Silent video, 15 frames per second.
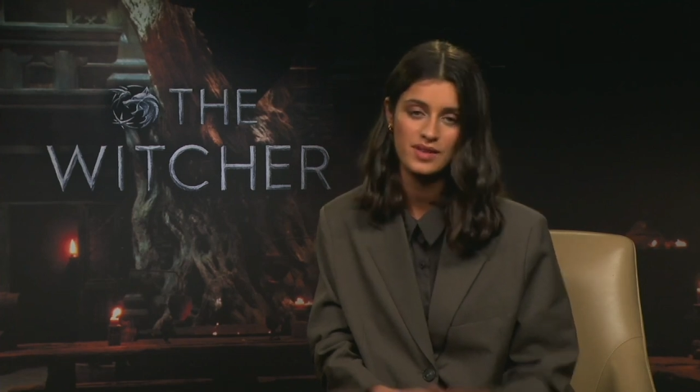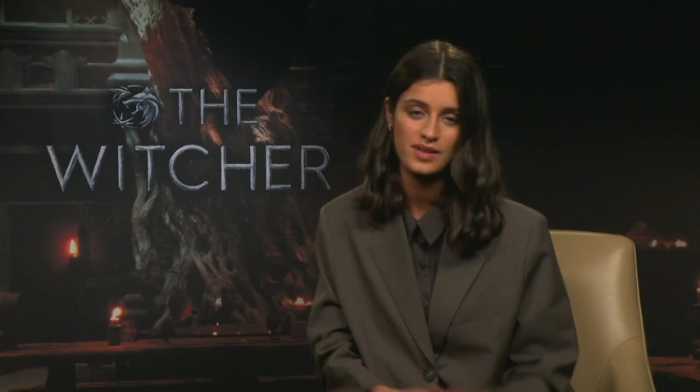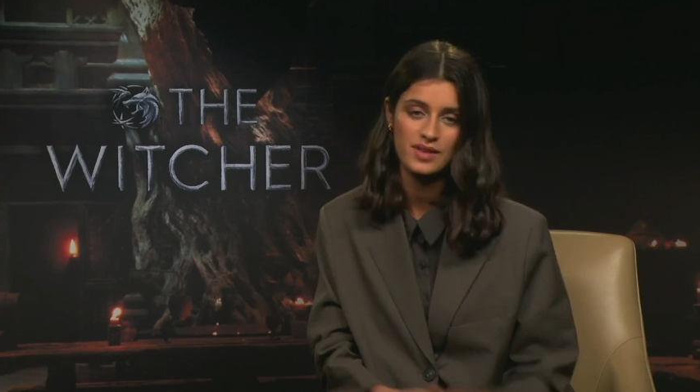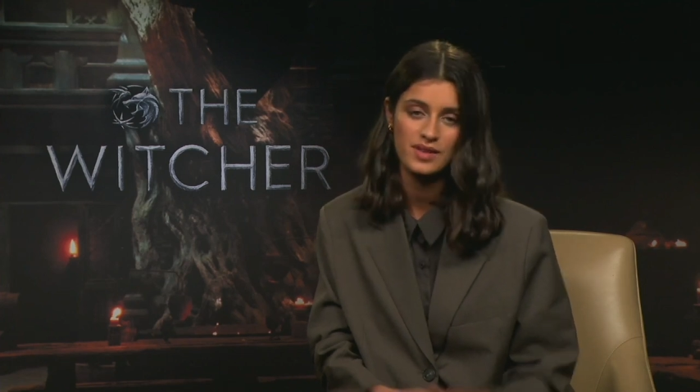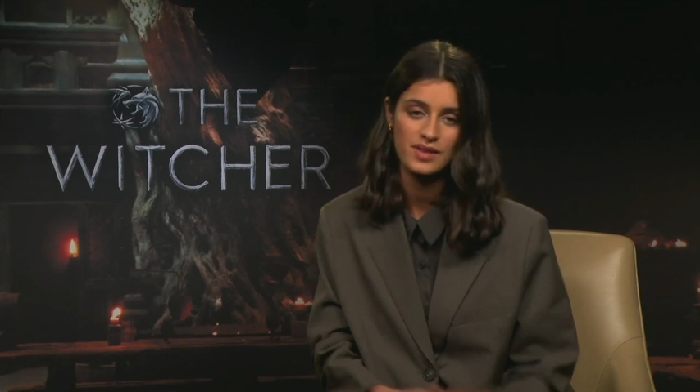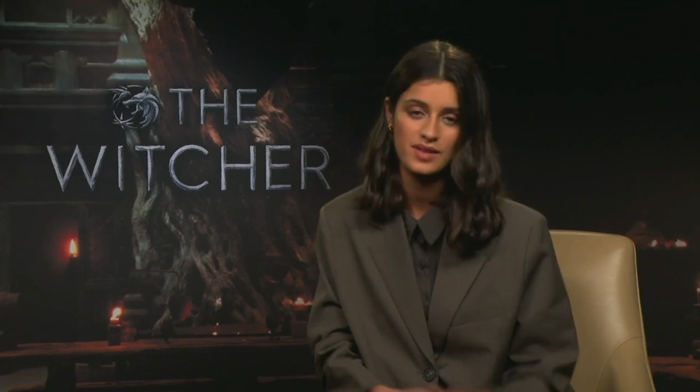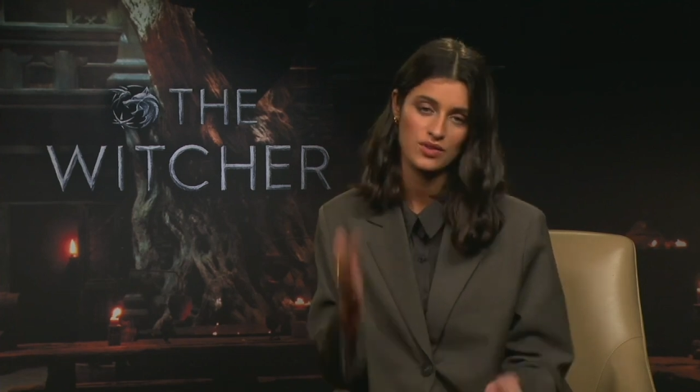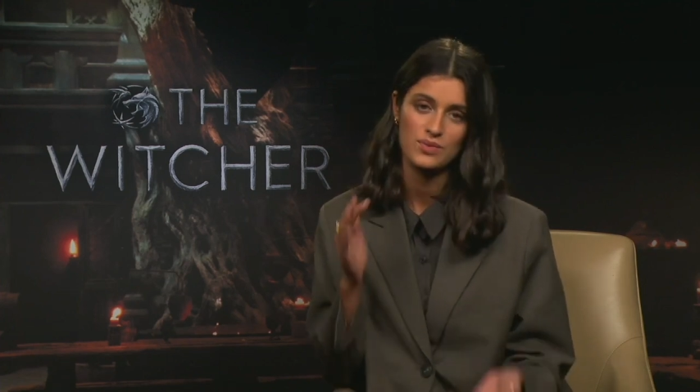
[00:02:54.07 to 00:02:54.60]
we're
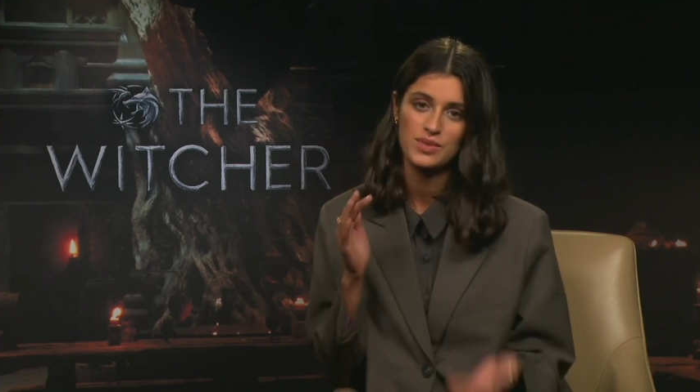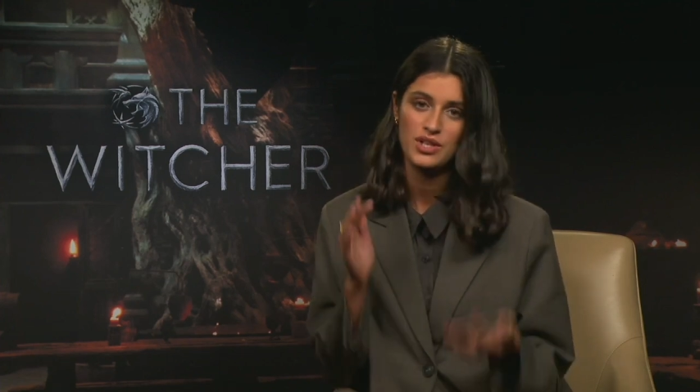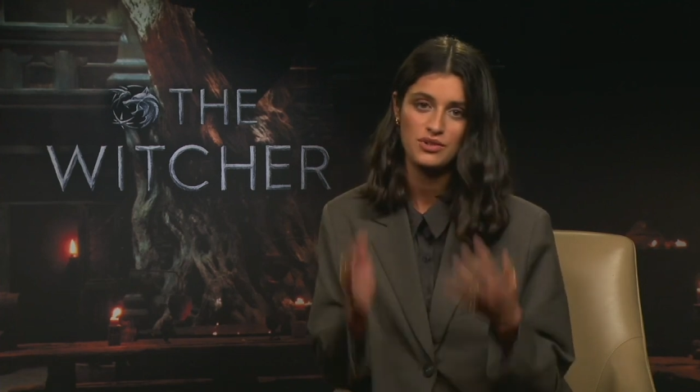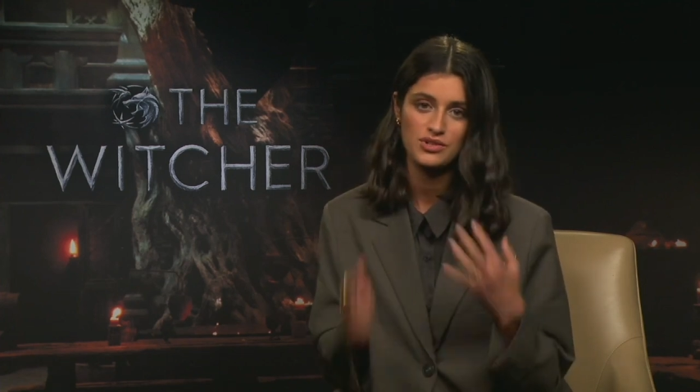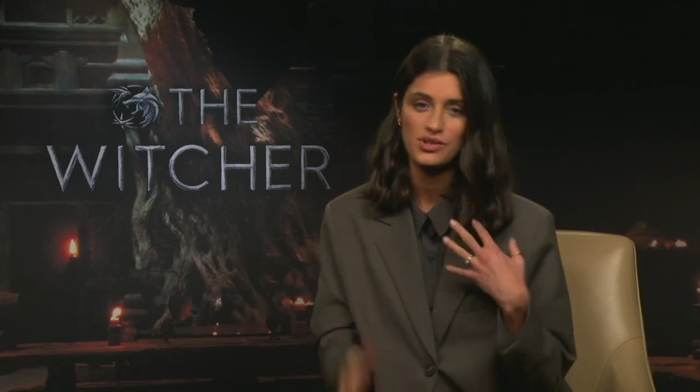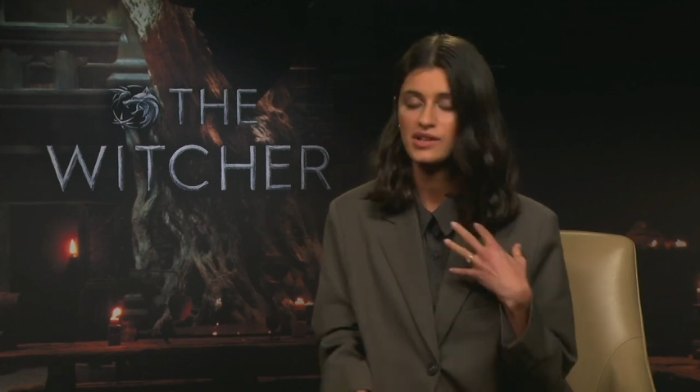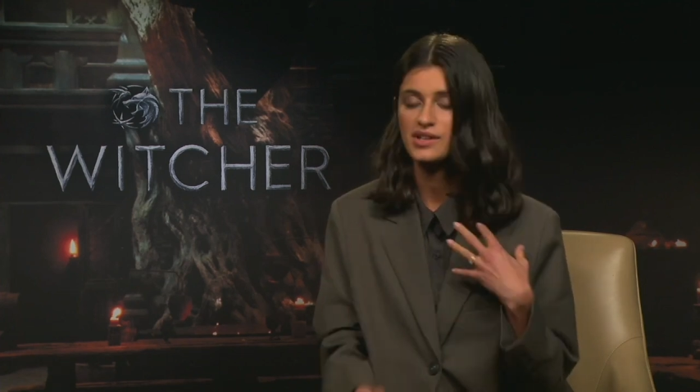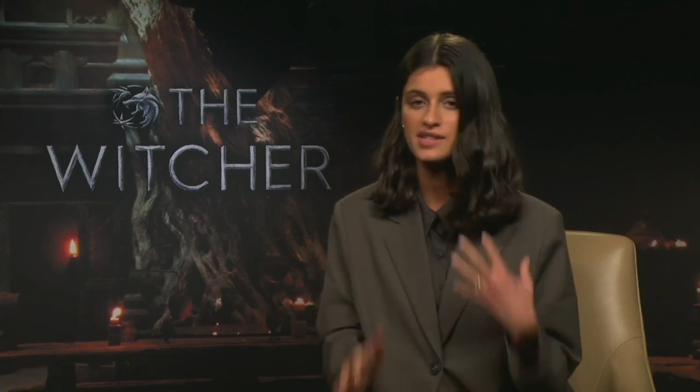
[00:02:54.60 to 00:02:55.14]
not, we don't
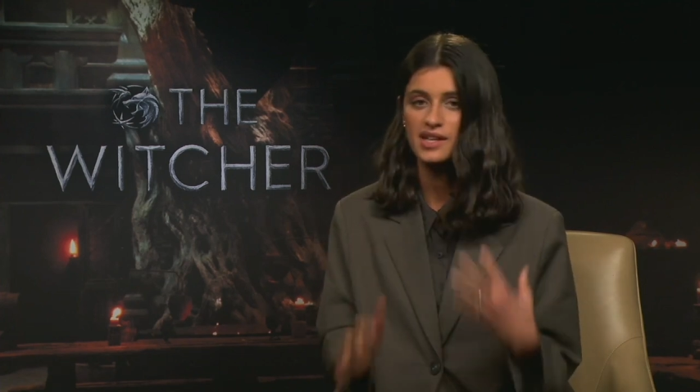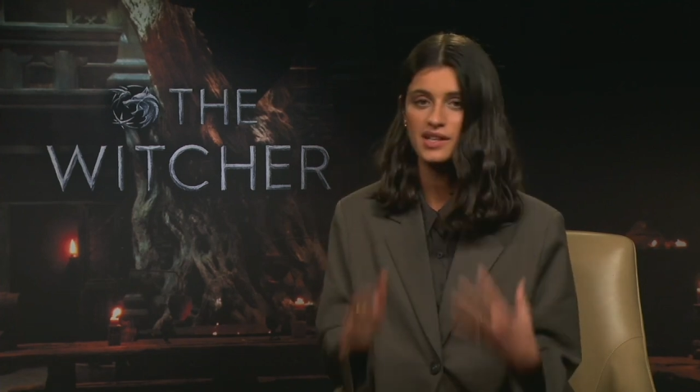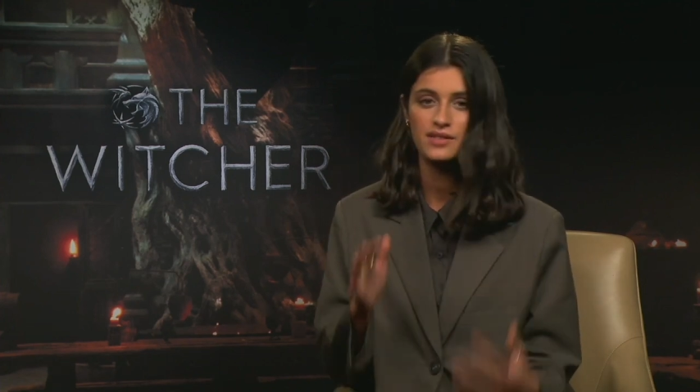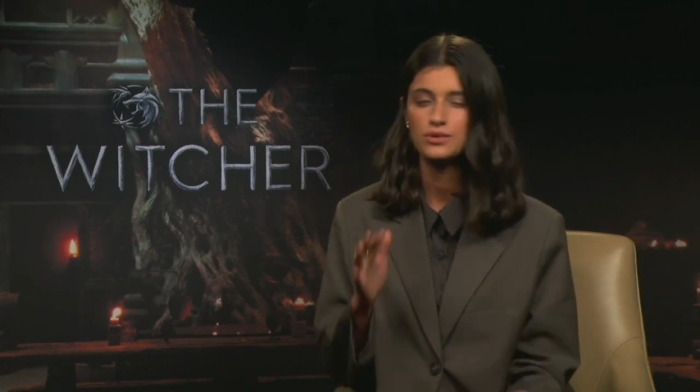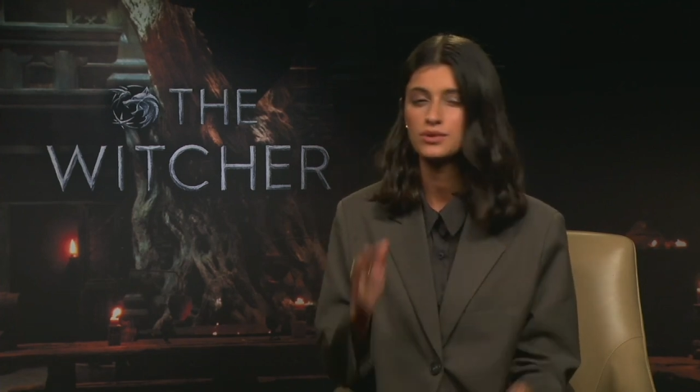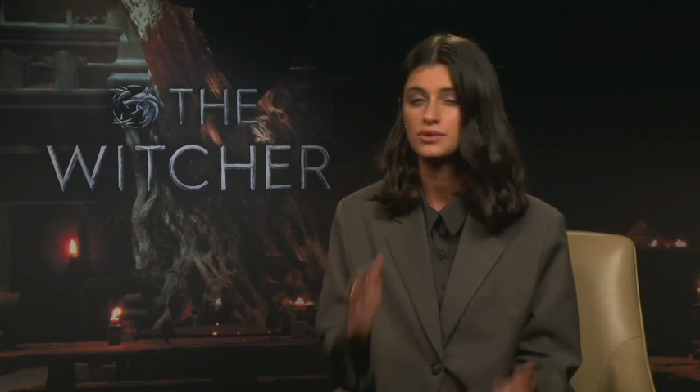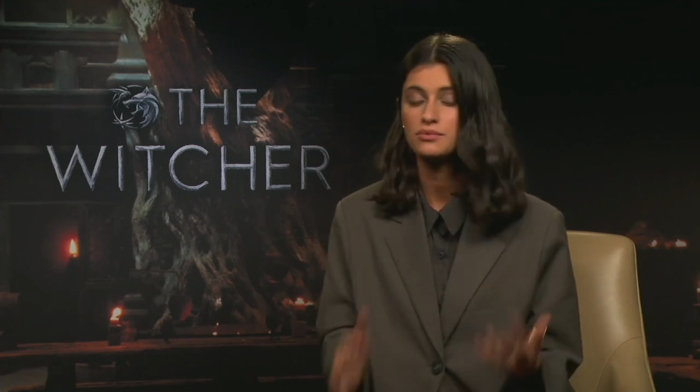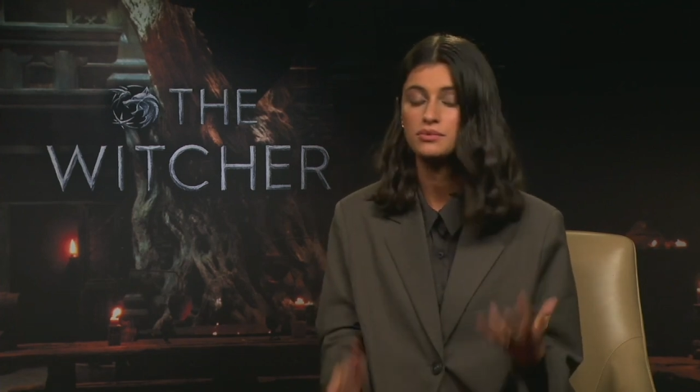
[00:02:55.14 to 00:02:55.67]
shoot in consecutive
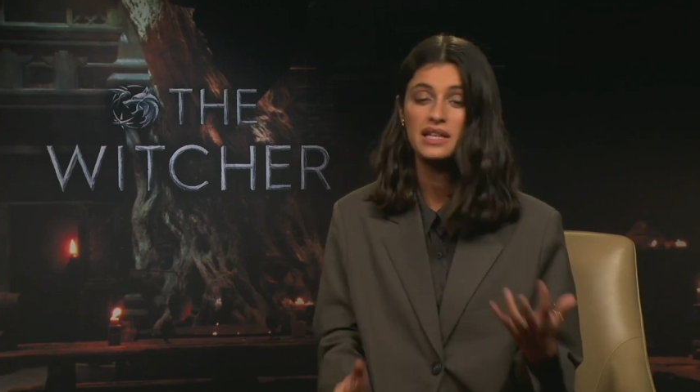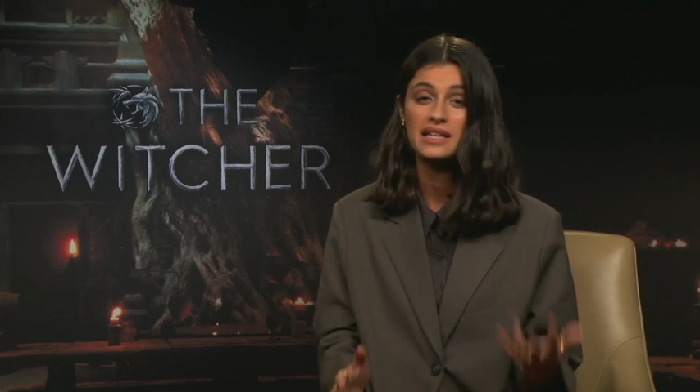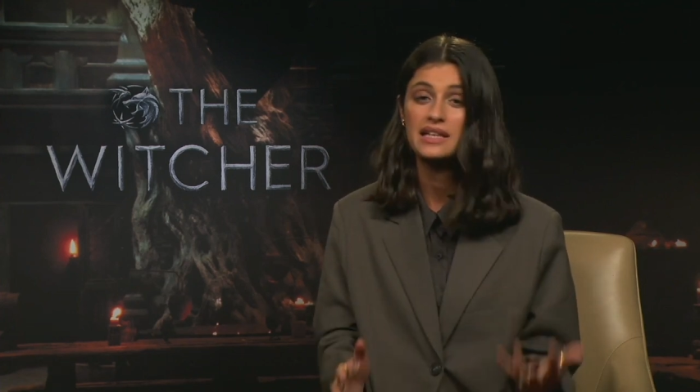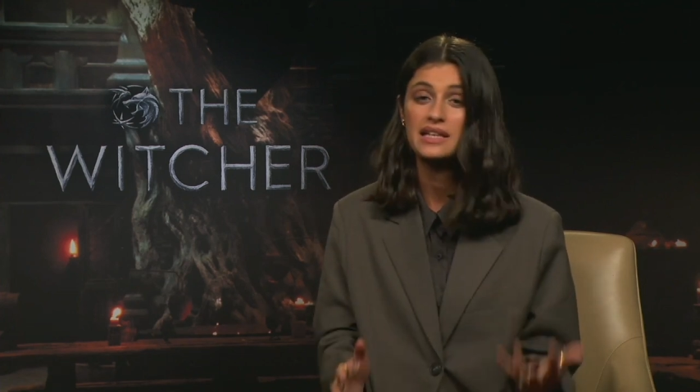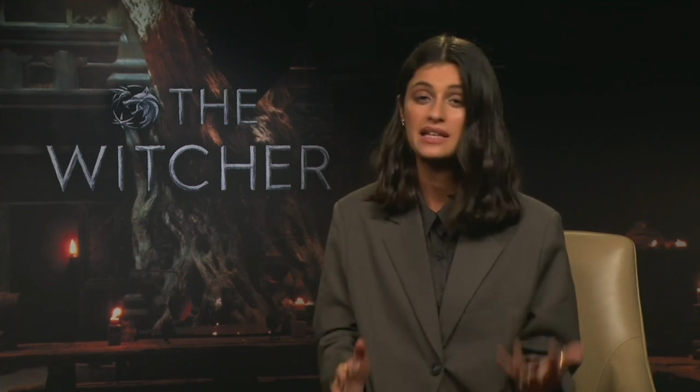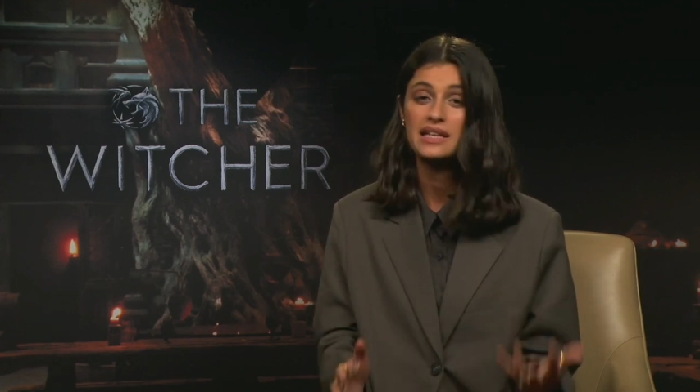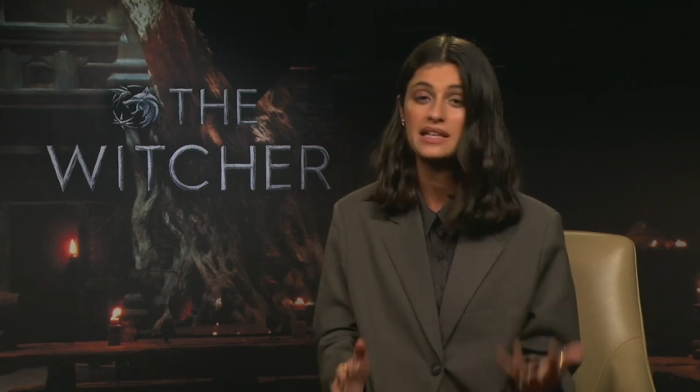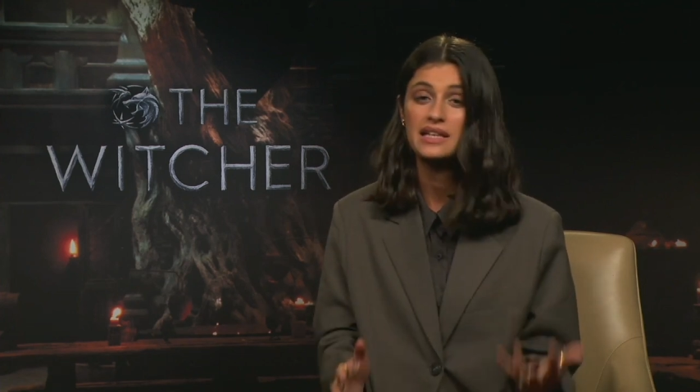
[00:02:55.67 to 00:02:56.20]
order,
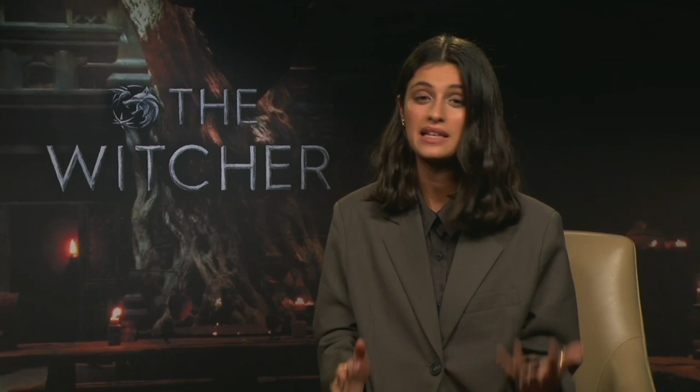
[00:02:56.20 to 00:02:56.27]
really.